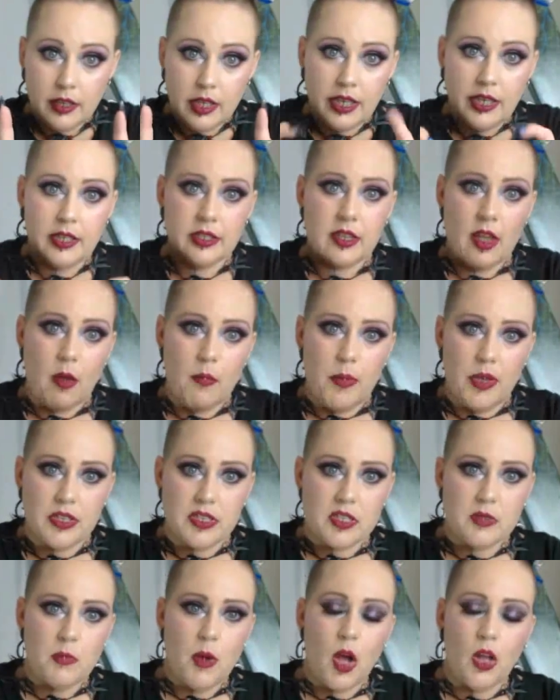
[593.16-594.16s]
that is a
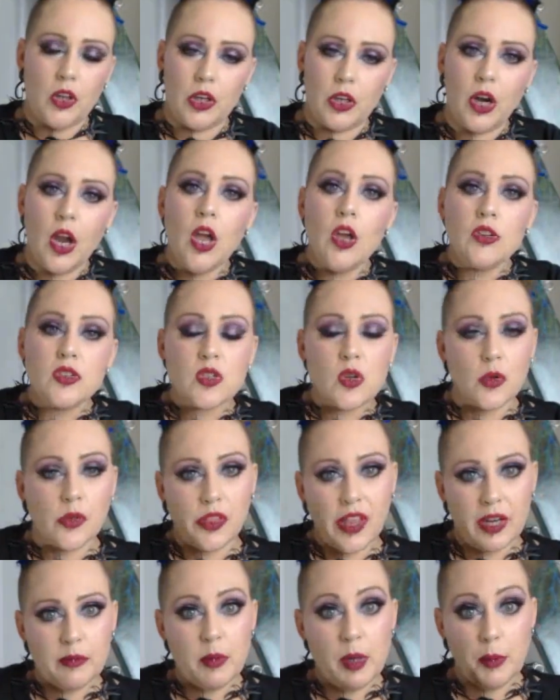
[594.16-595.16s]
bit smaller.
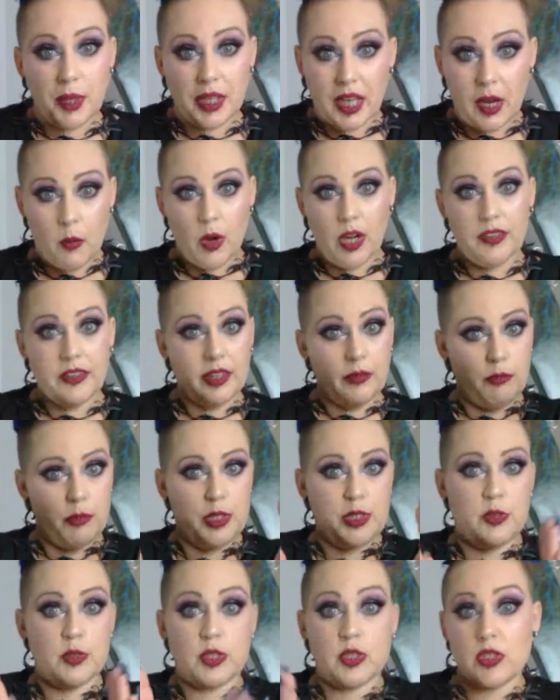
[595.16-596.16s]
So then we would get one
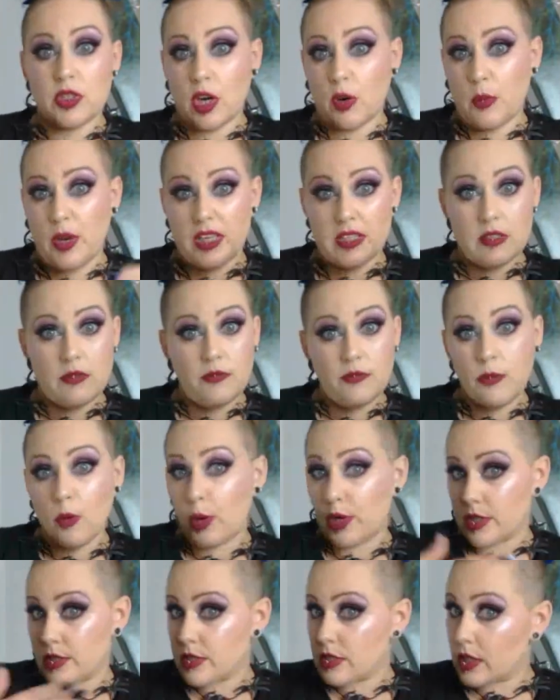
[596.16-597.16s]
that reduces our waist
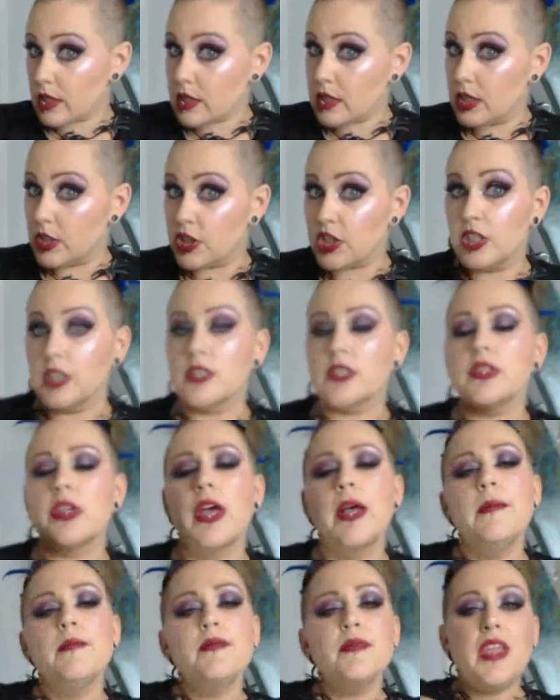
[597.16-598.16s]
4 to 6 inches.